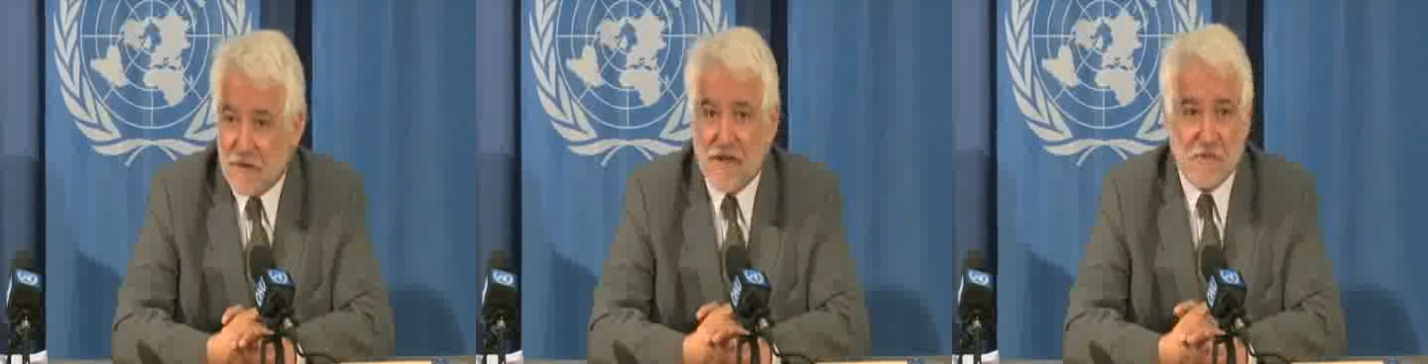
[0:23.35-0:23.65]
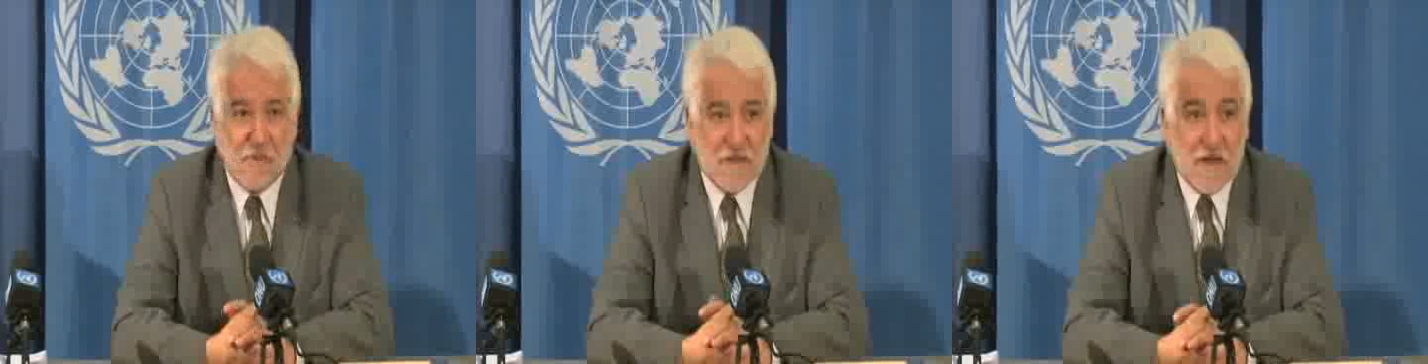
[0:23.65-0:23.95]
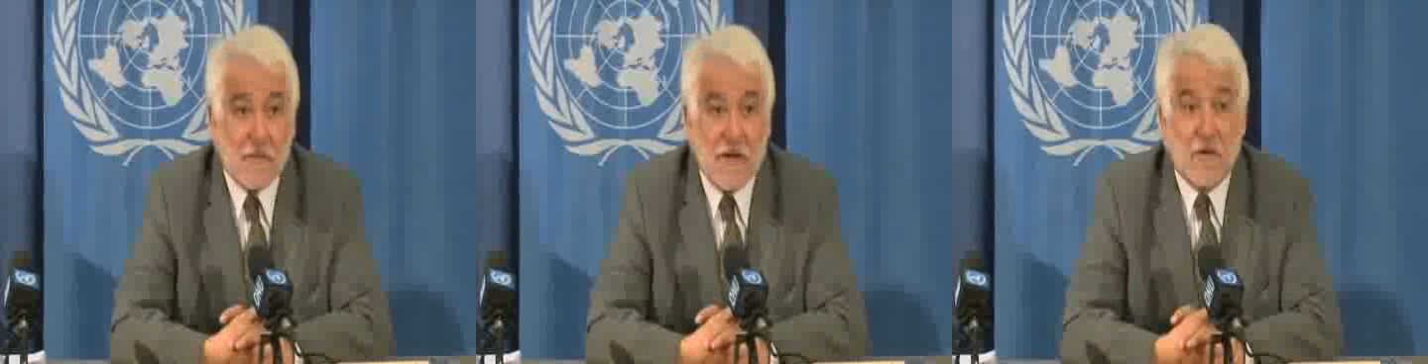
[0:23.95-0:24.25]
But yes, we
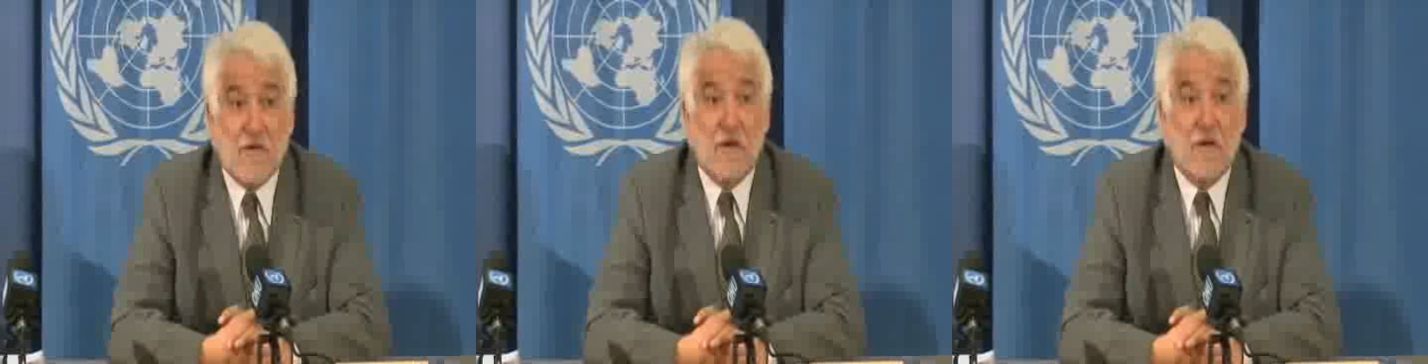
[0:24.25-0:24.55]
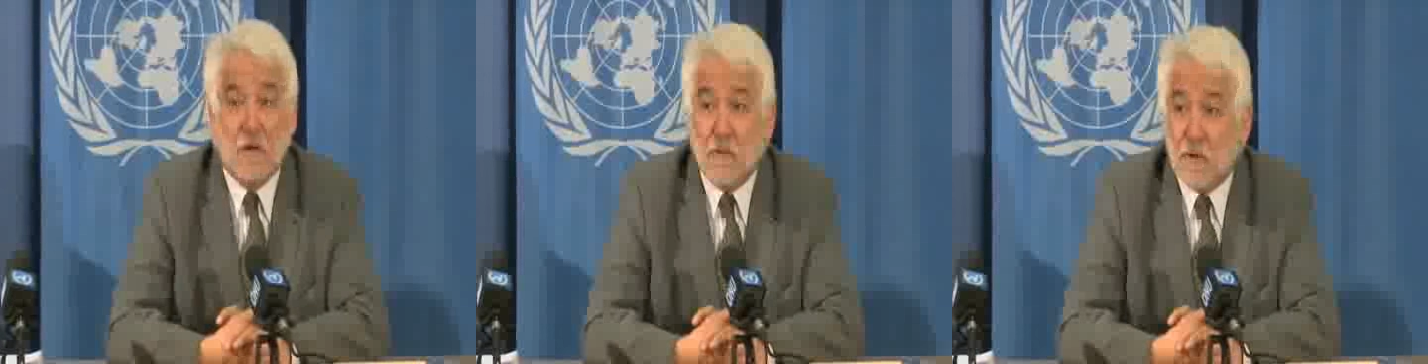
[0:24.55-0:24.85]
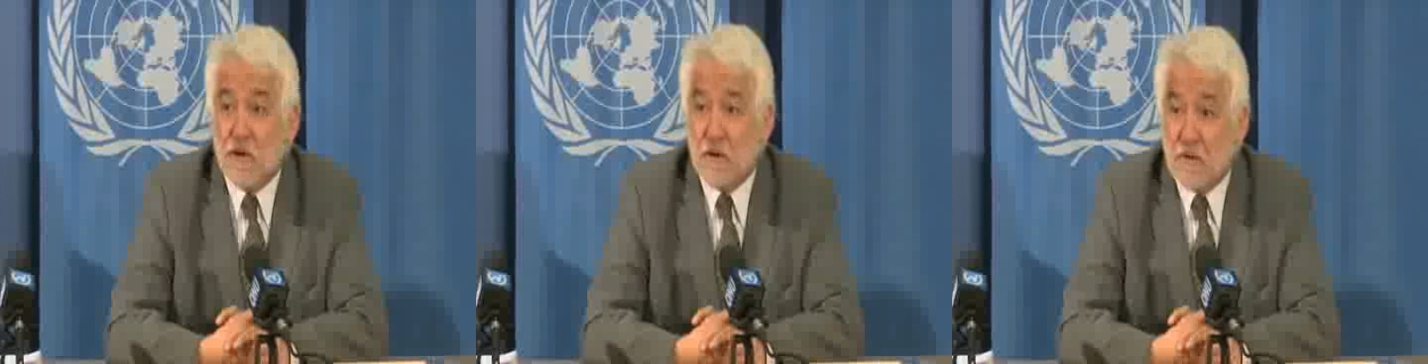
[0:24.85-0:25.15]
say around
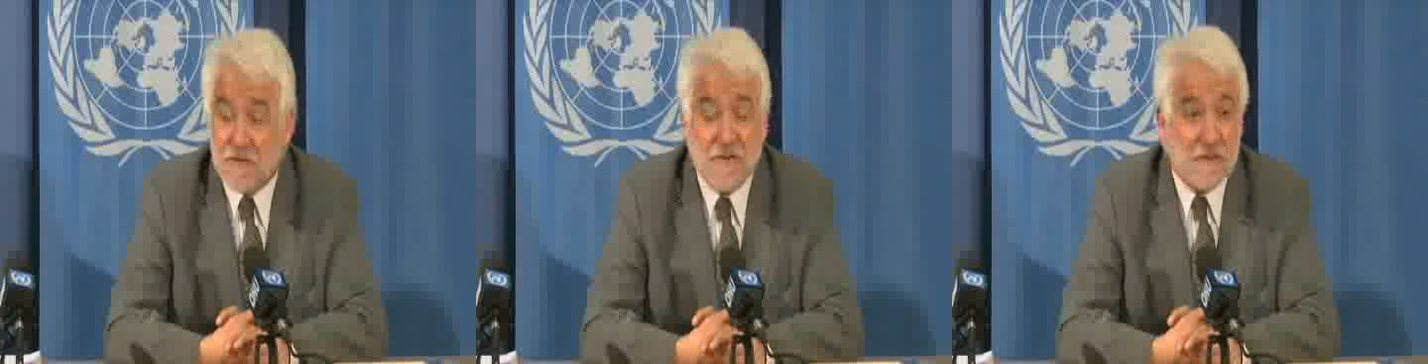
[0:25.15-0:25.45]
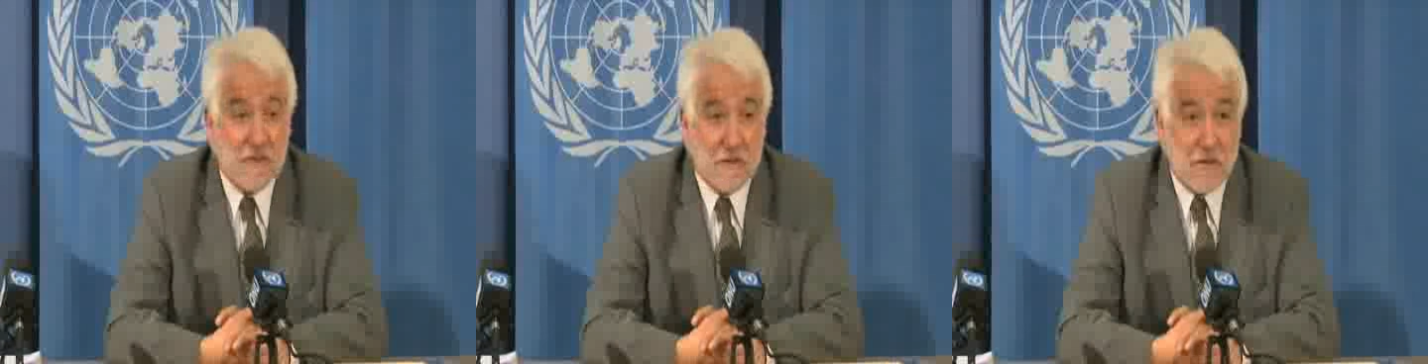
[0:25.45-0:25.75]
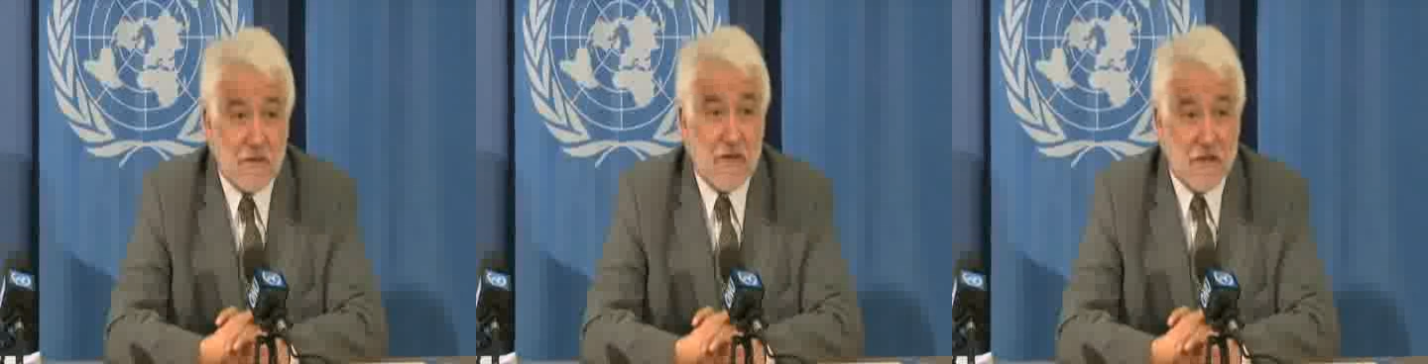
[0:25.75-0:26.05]
one hundred sixty
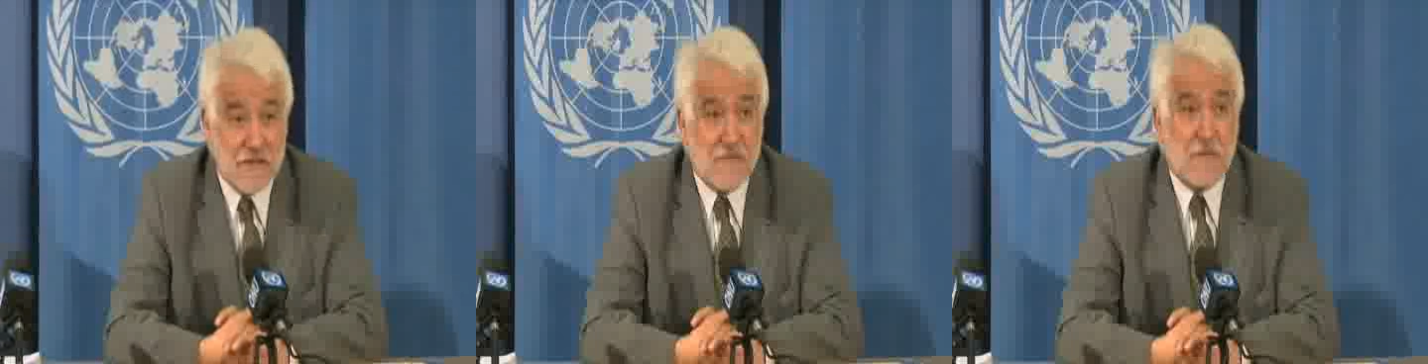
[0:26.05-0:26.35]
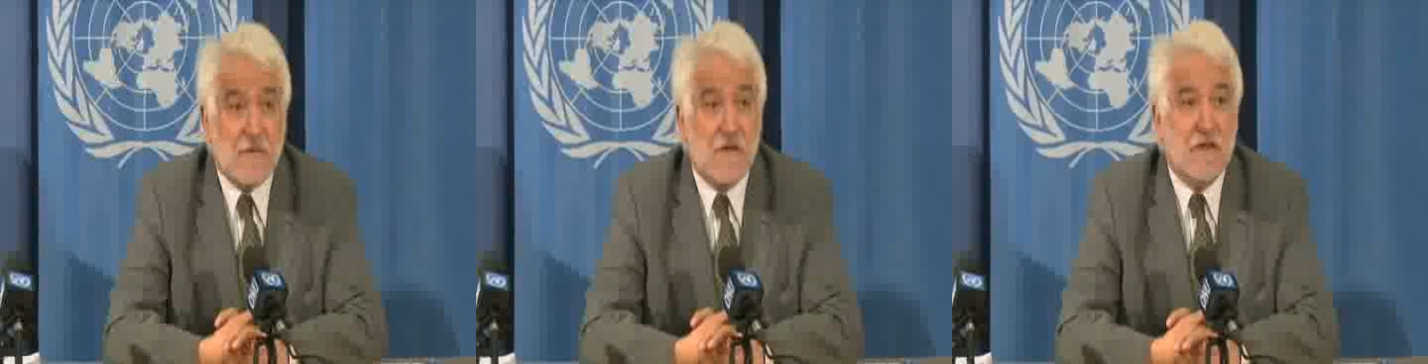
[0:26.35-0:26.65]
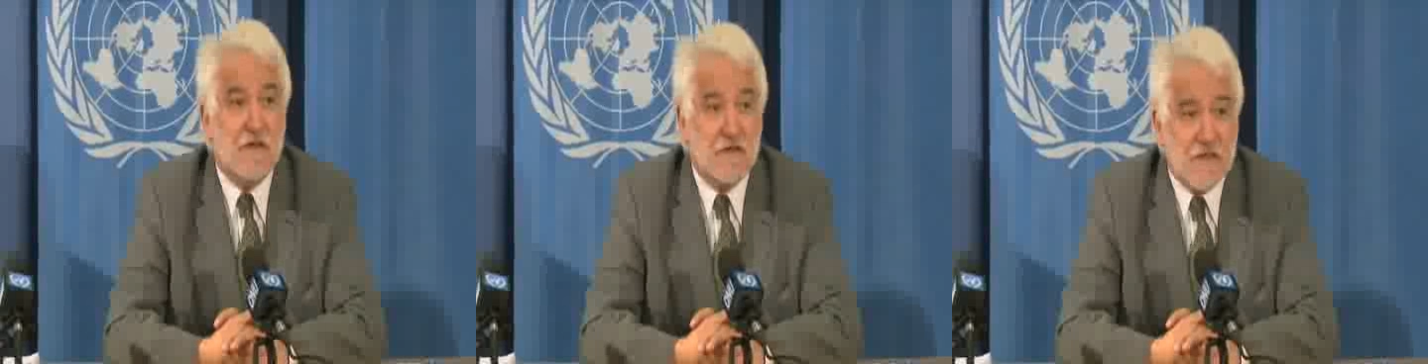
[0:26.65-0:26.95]
contacts for
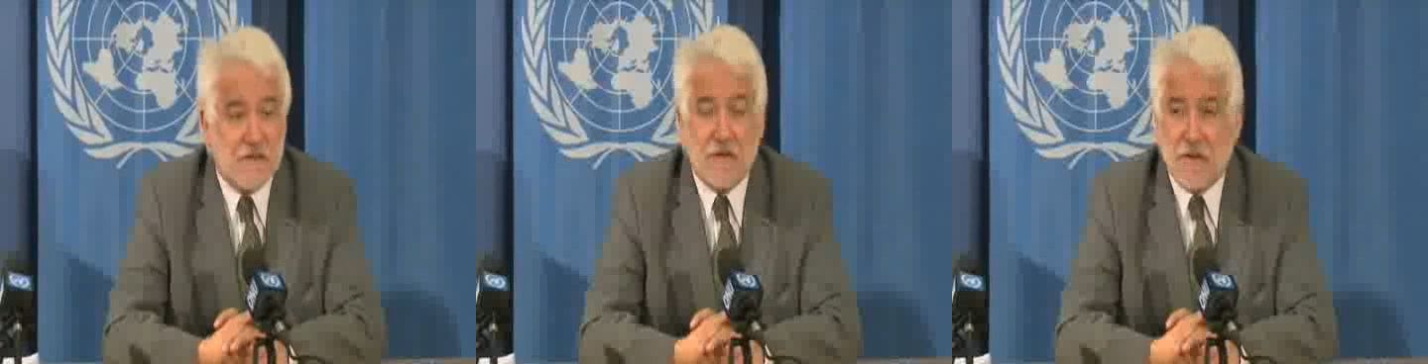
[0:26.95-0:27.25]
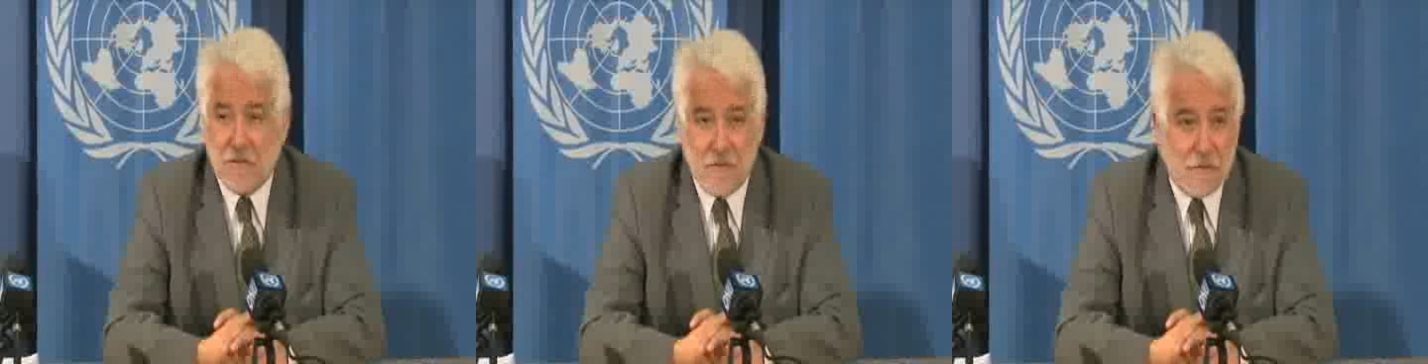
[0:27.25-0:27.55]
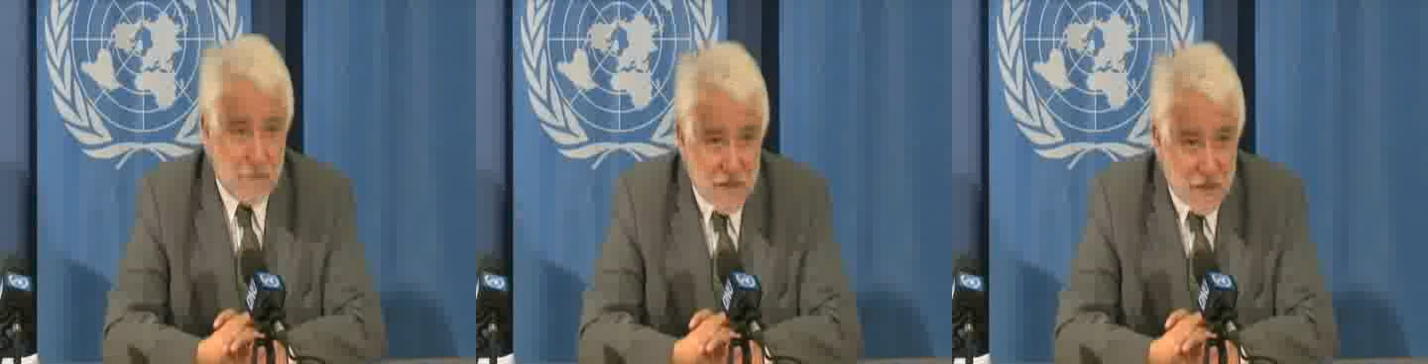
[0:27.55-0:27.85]
seven
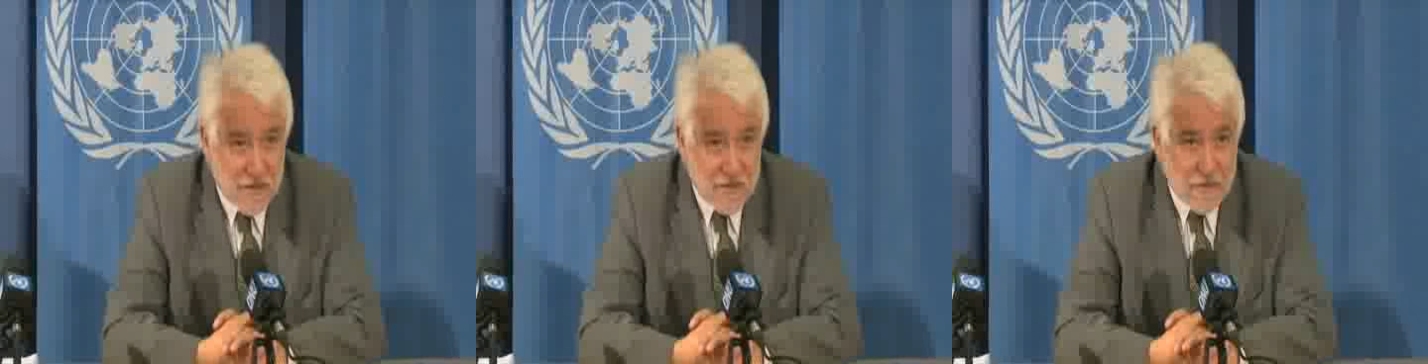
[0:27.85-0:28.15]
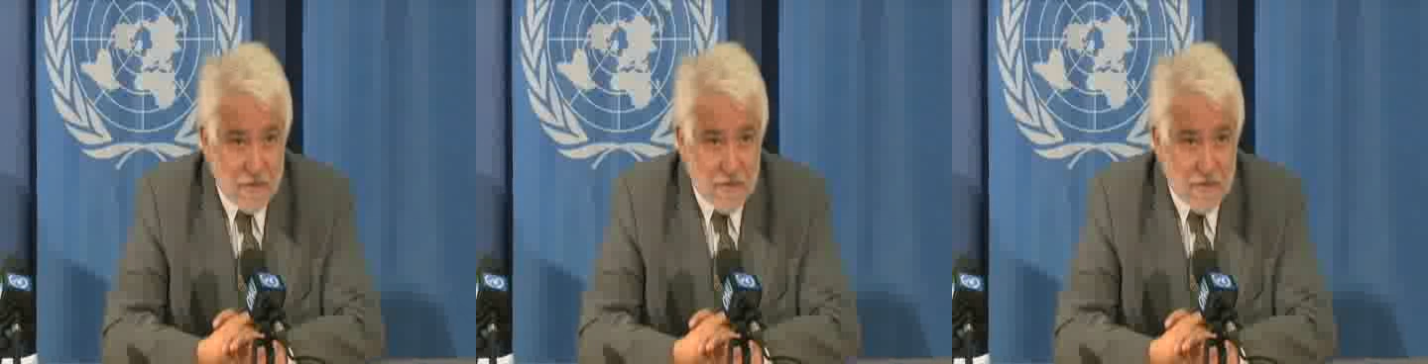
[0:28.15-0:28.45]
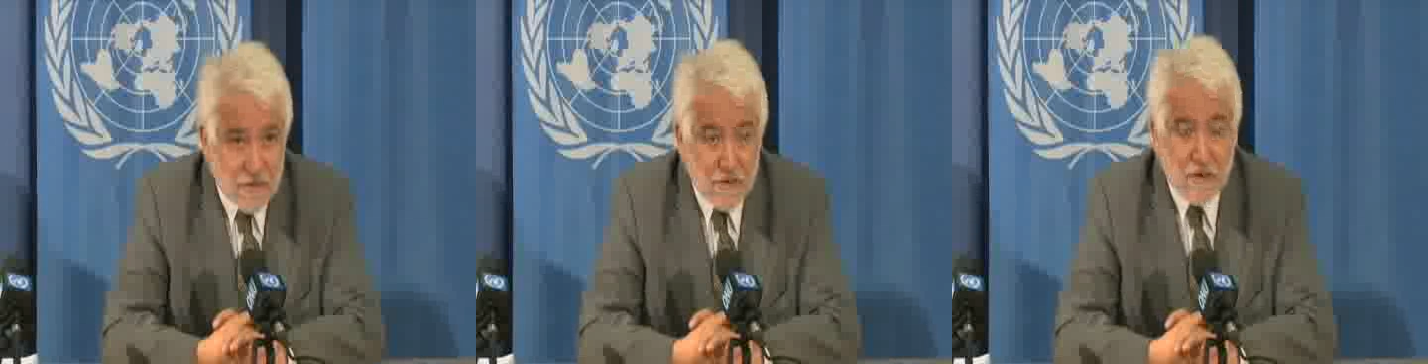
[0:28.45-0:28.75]
confirmed
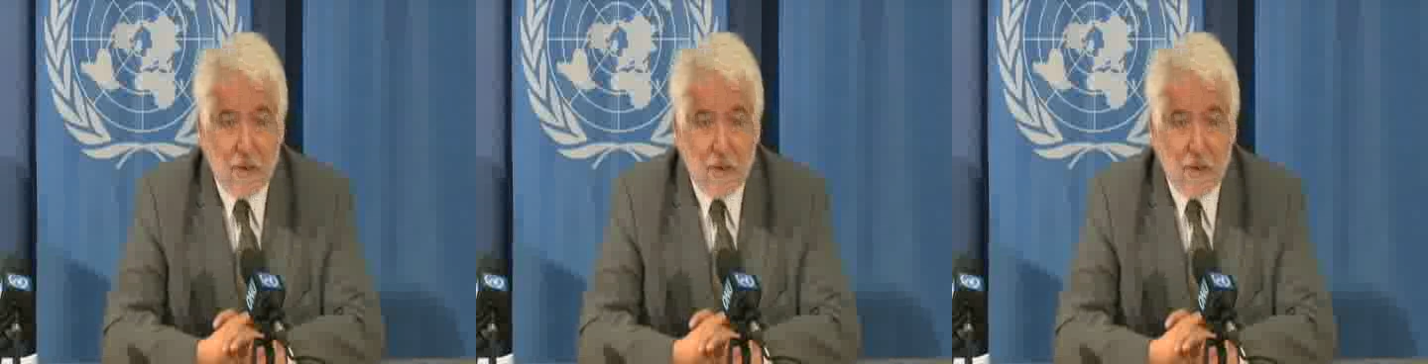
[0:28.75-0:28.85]
cases.